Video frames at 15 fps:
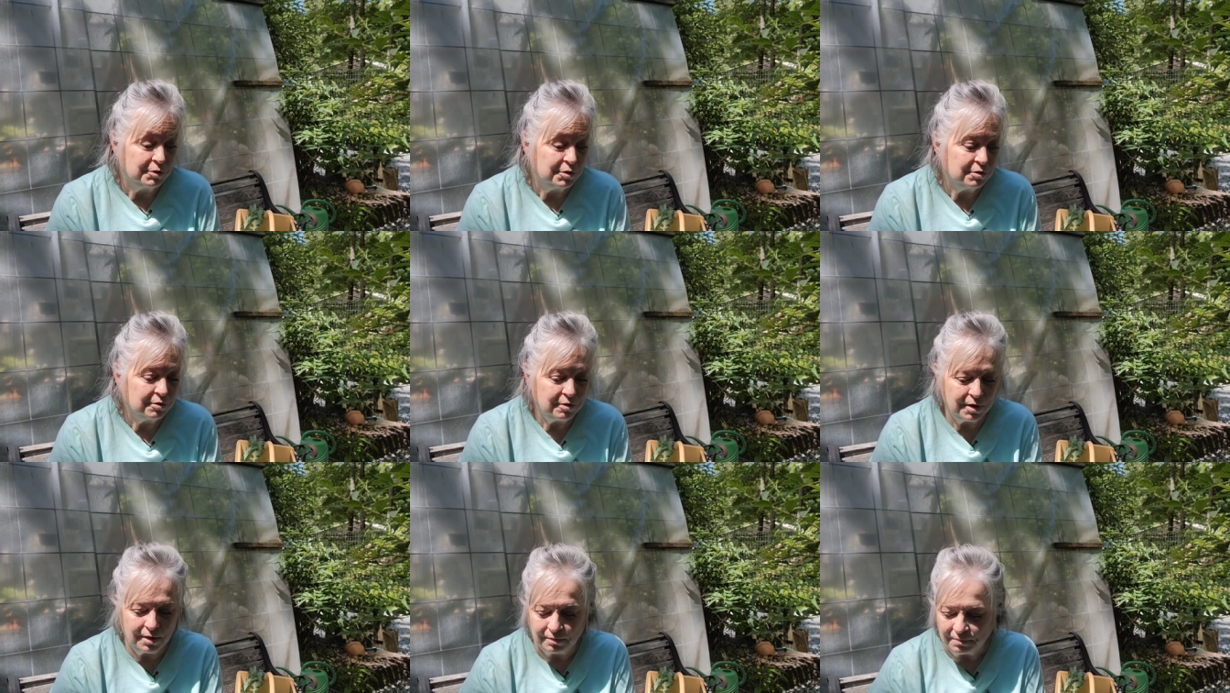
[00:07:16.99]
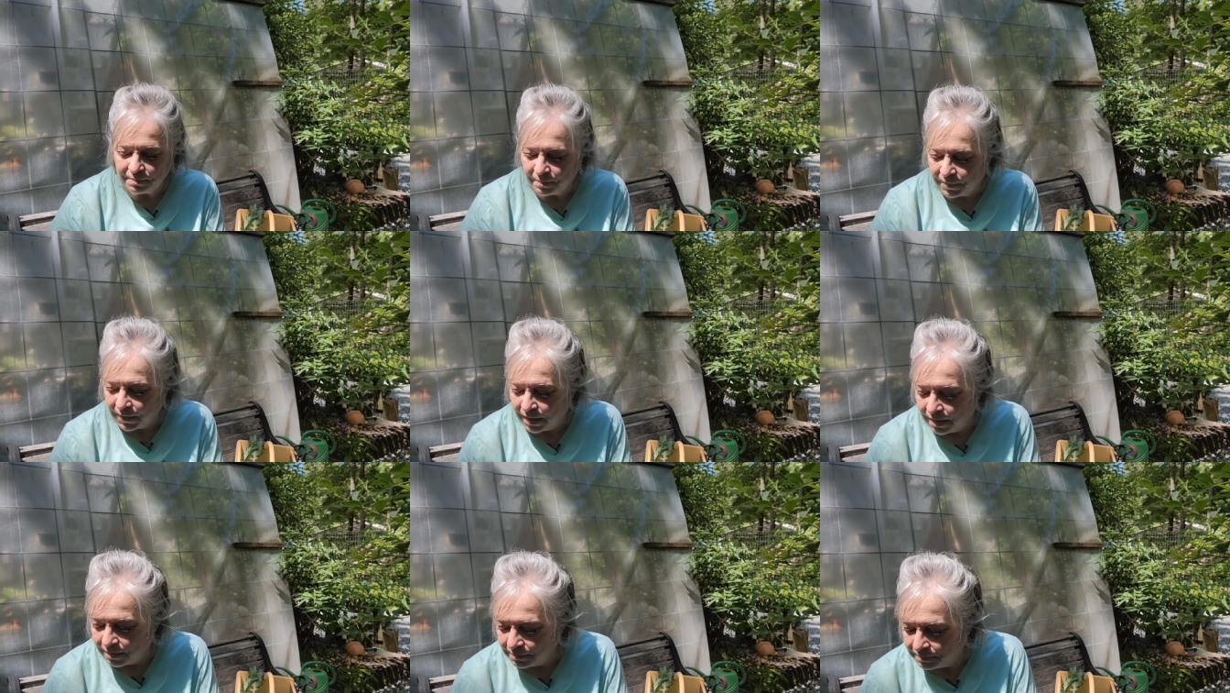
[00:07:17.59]
to the ground.
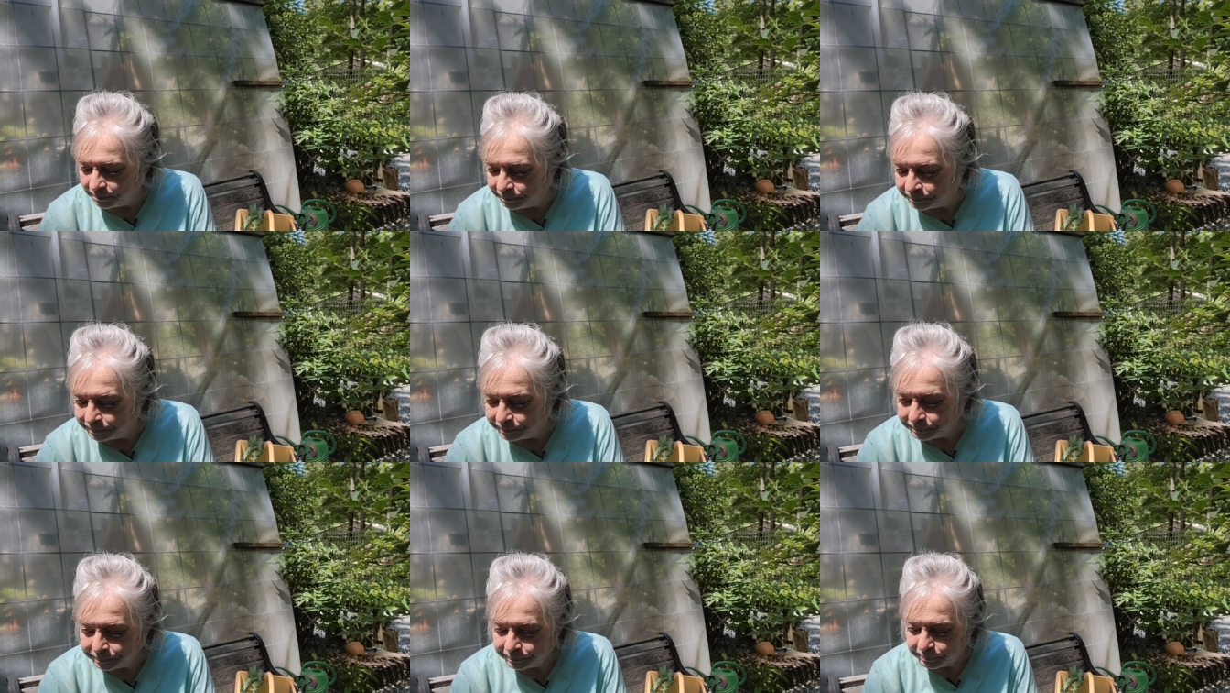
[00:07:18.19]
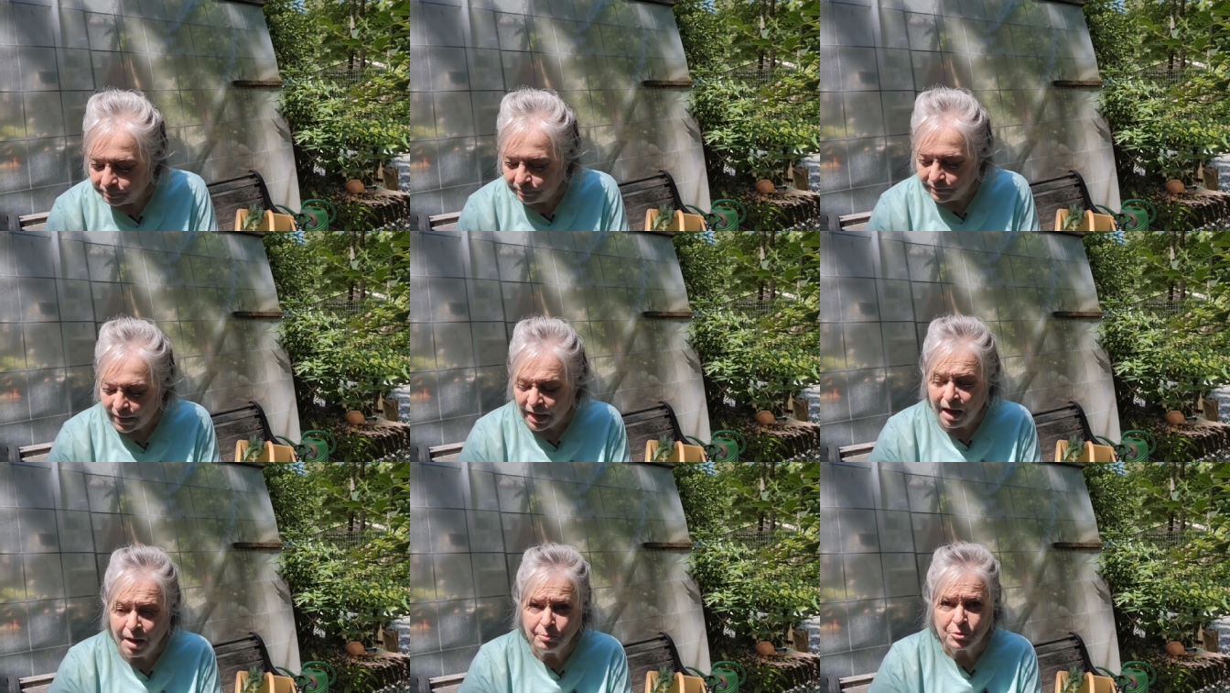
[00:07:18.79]
Now,
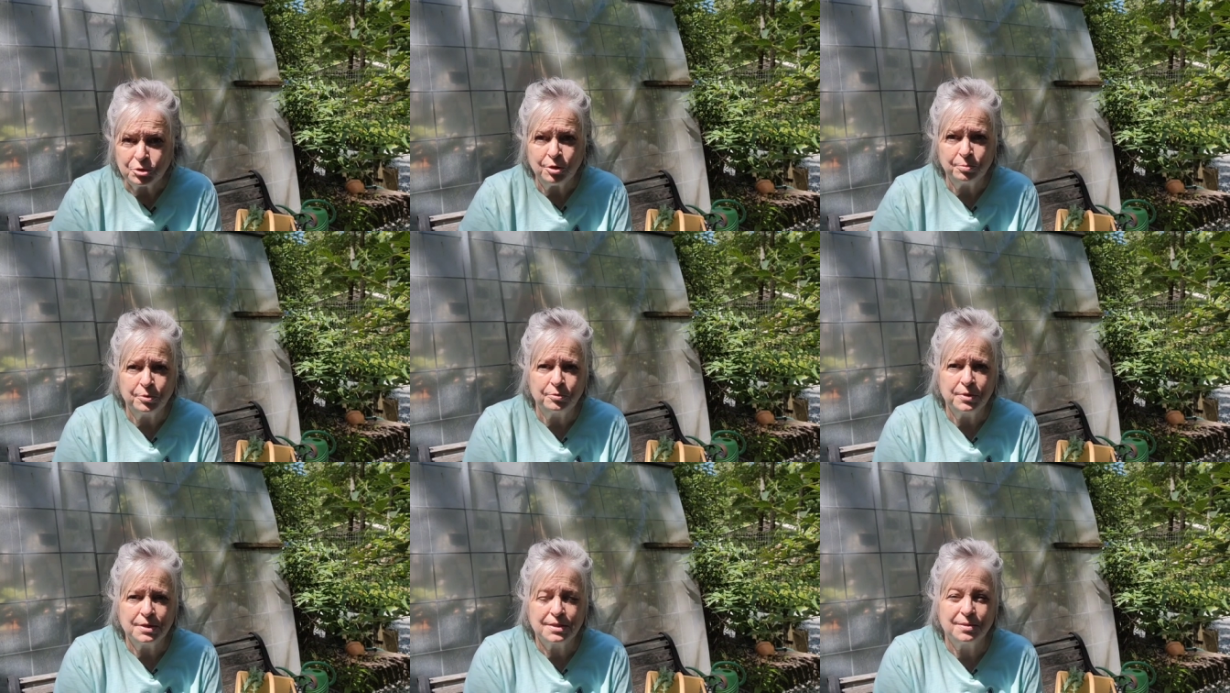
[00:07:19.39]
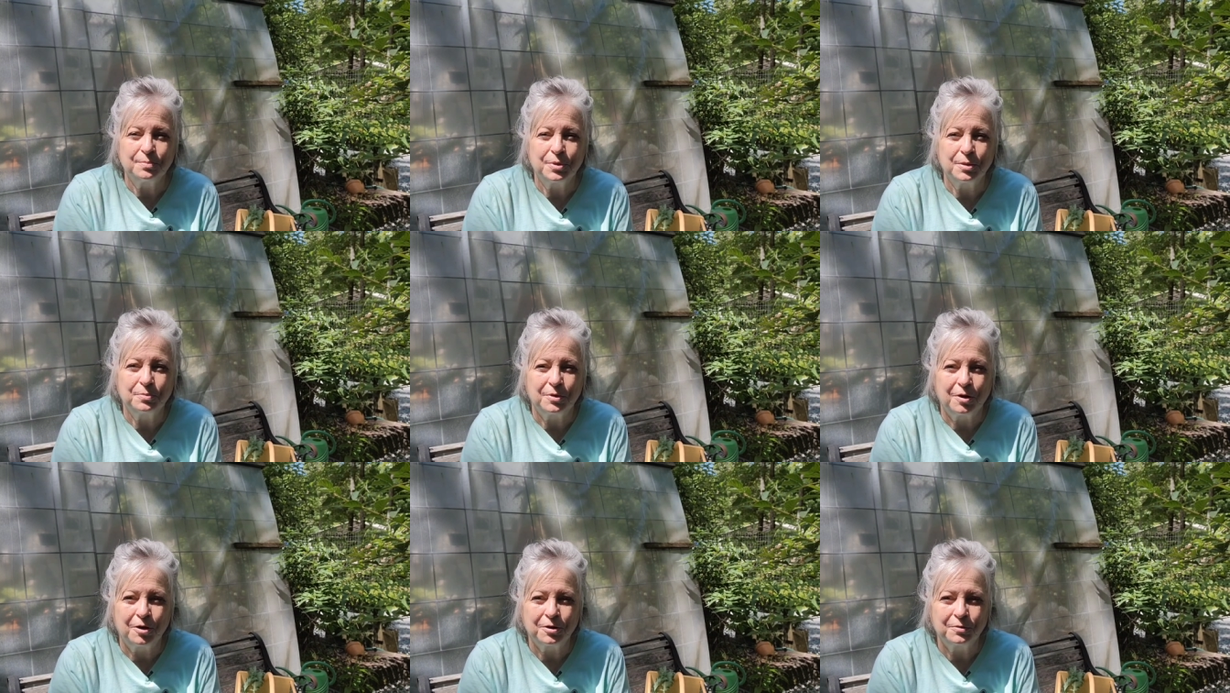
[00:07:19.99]
I'm sure I'm going to get some
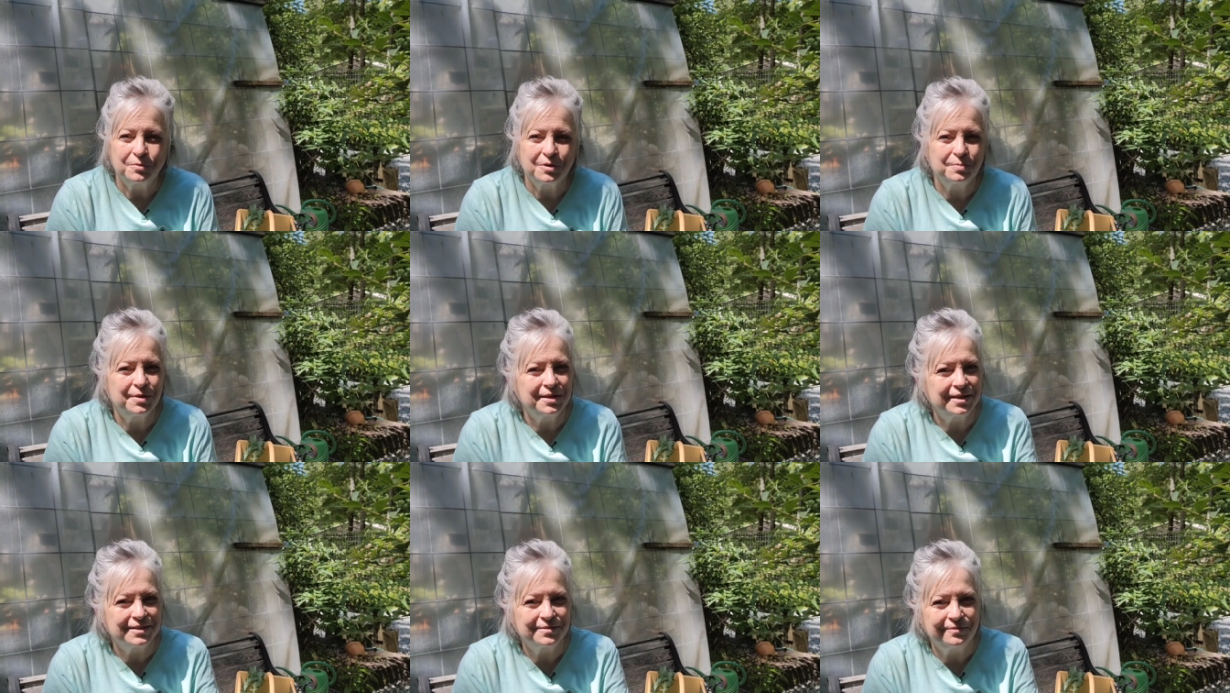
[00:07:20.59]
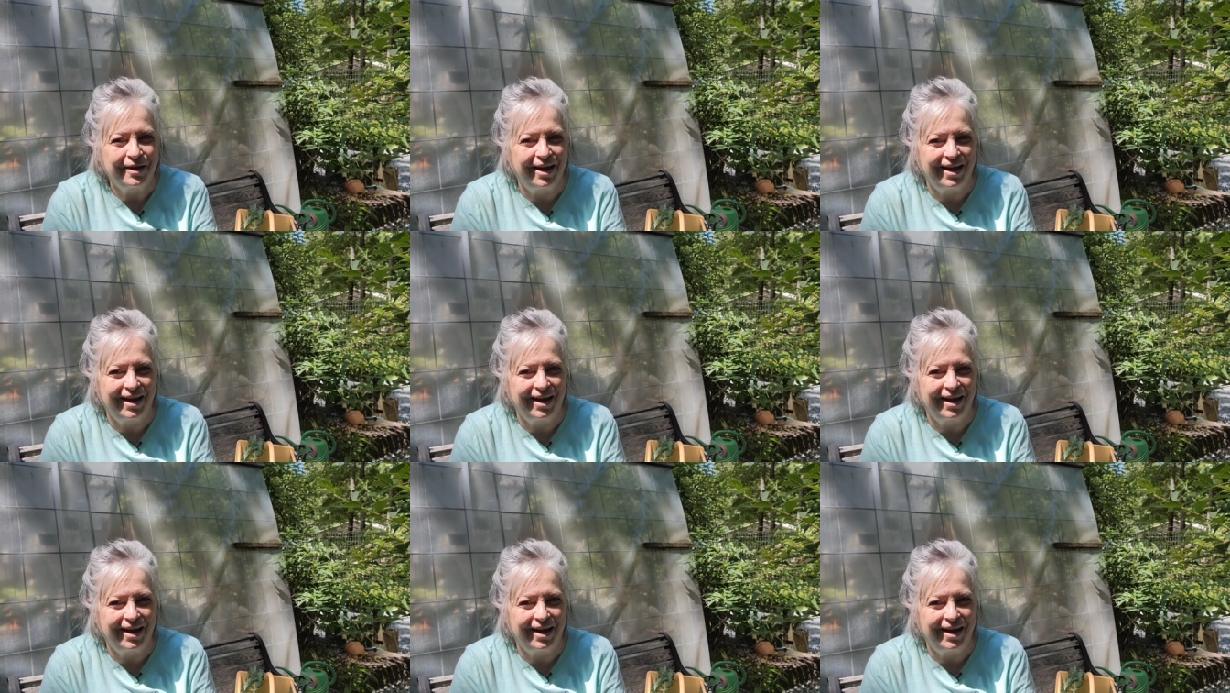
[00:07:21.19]
people Are argue with me, and that's